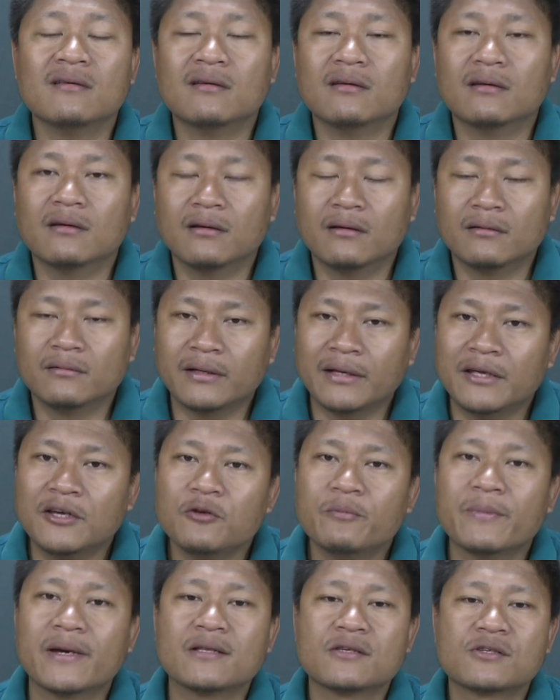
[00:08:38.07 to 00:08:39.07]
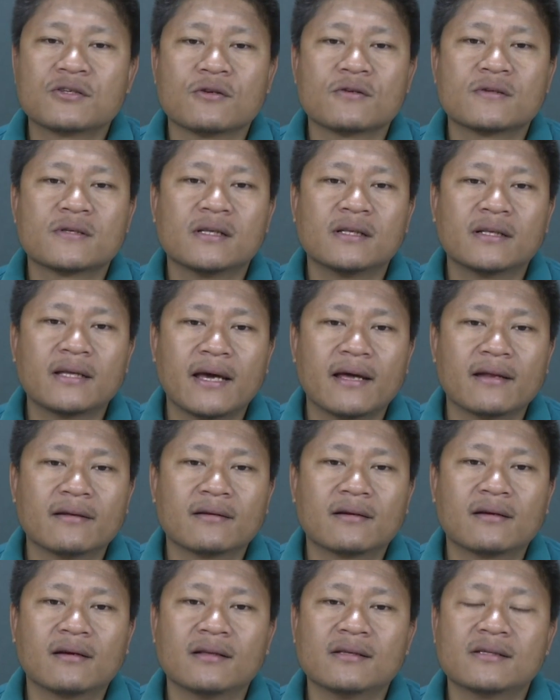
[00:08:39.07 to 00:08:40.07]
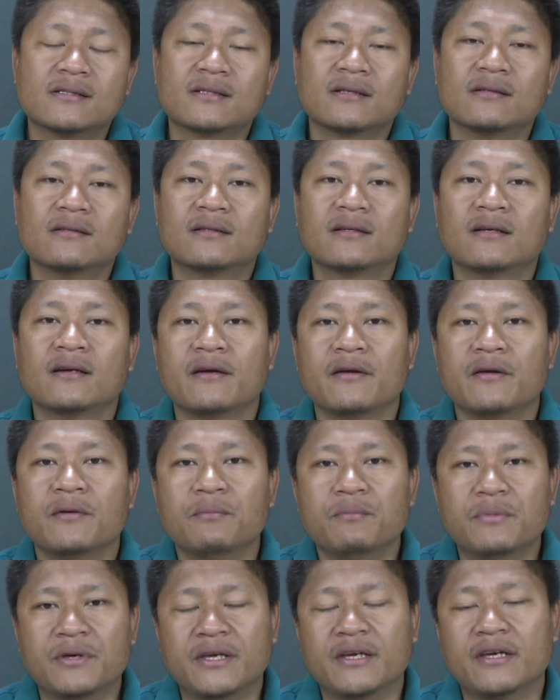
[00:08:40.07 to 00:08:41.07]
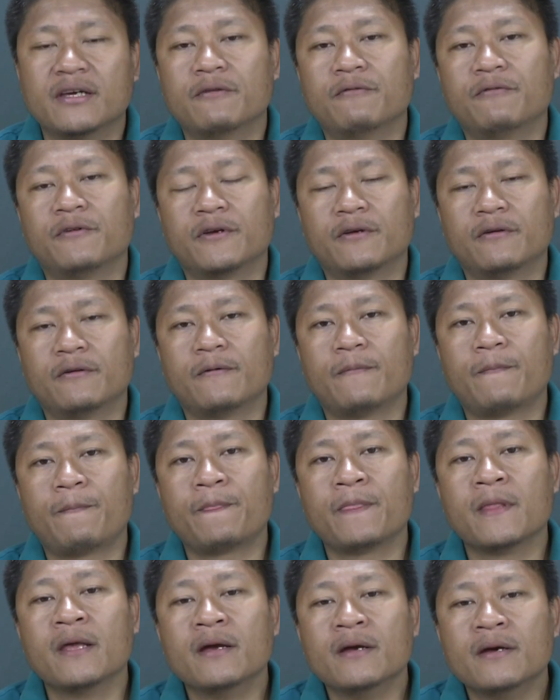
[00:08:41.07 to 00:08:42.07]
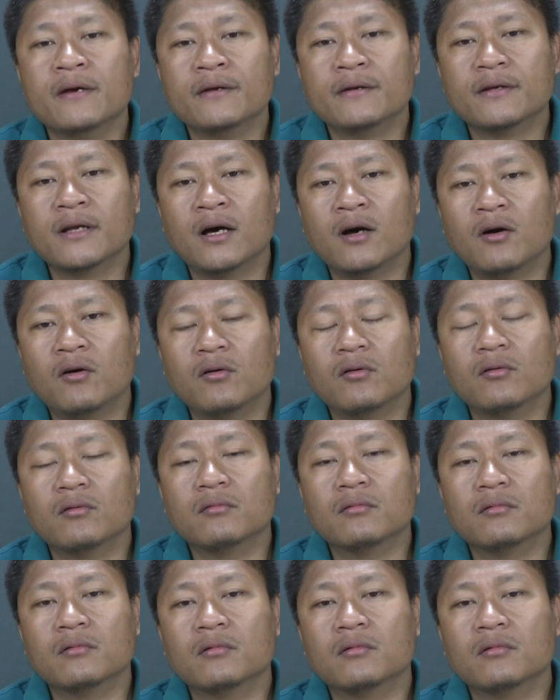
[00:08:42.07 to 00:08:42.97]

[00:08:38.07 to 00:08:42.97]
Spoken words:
the human, social and cultural behavior. Now,